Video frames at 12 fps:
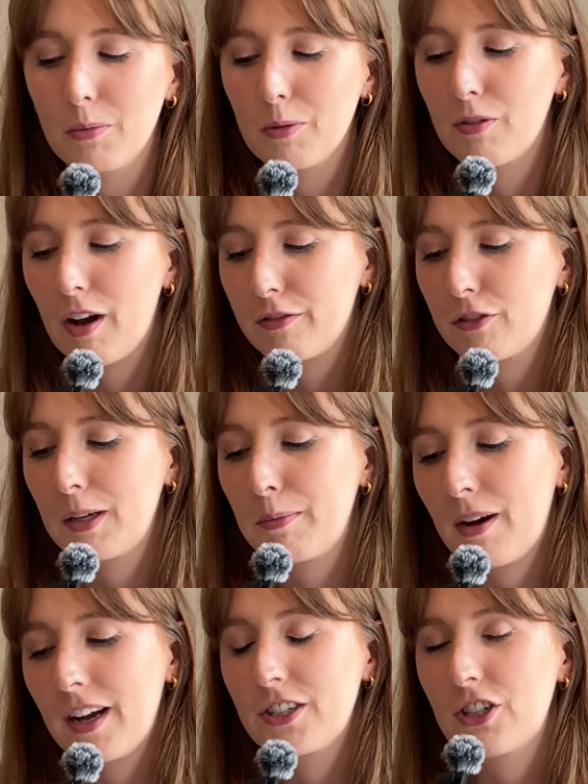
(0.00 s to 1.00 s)
them in Ravelry,
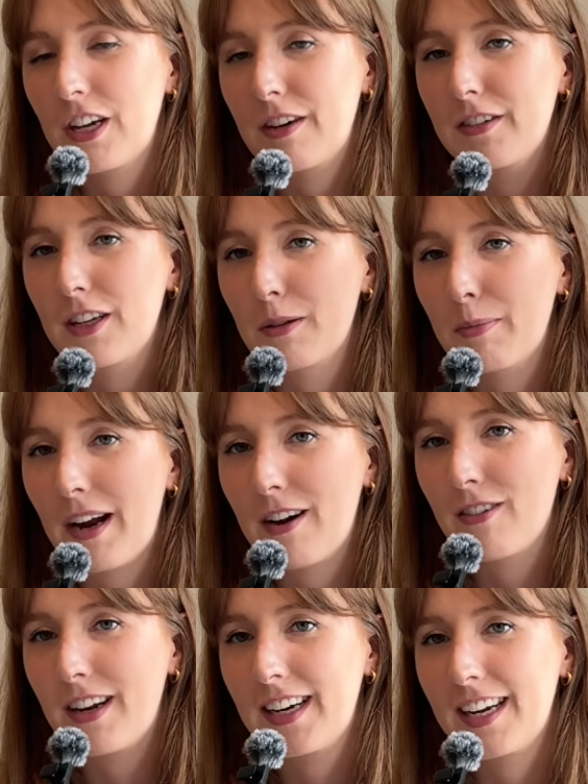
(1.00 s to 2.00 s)
but I do have another
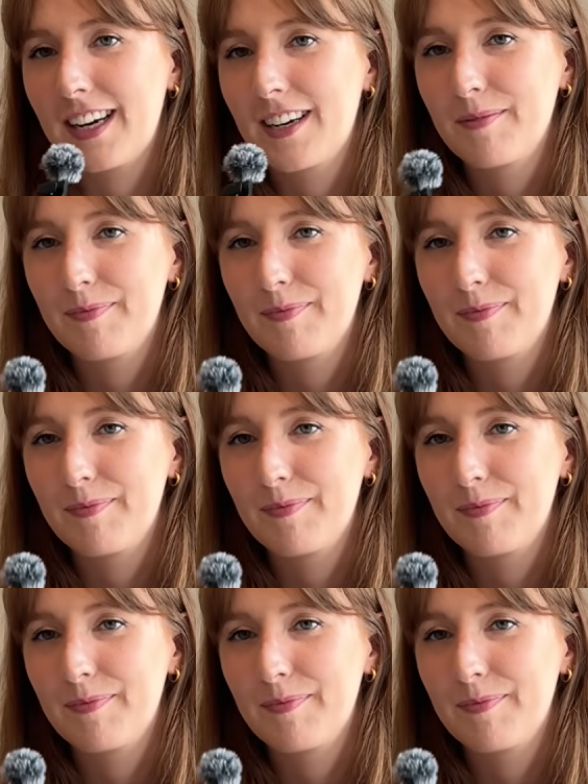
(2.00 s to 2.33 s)
pair right here.